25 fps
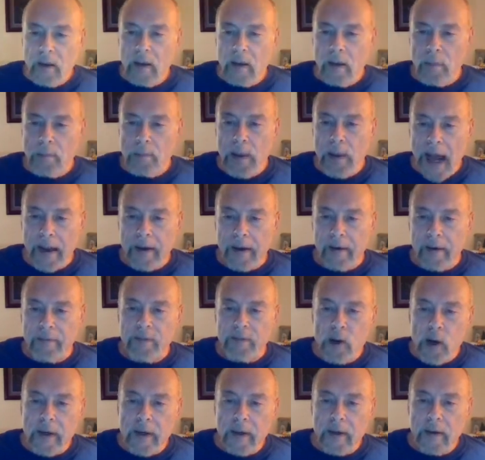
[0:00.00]
about a
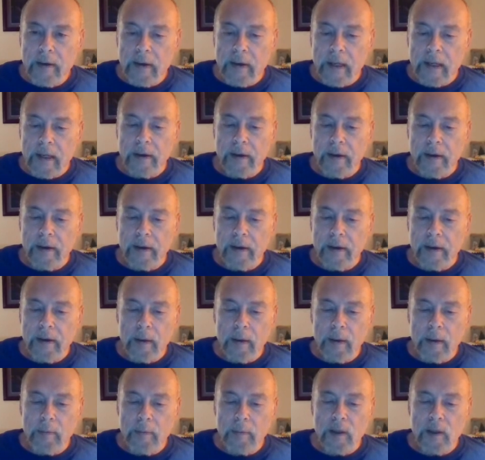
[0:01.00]
foot in
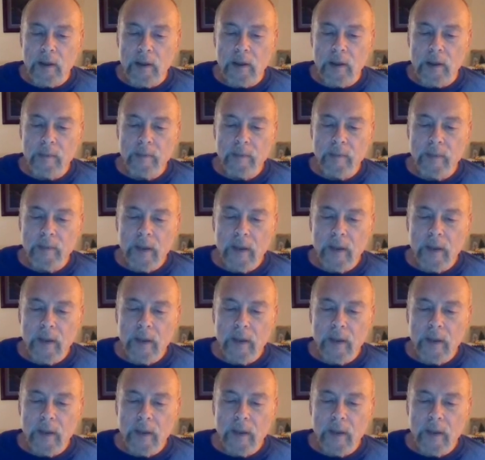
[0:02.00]
diameter.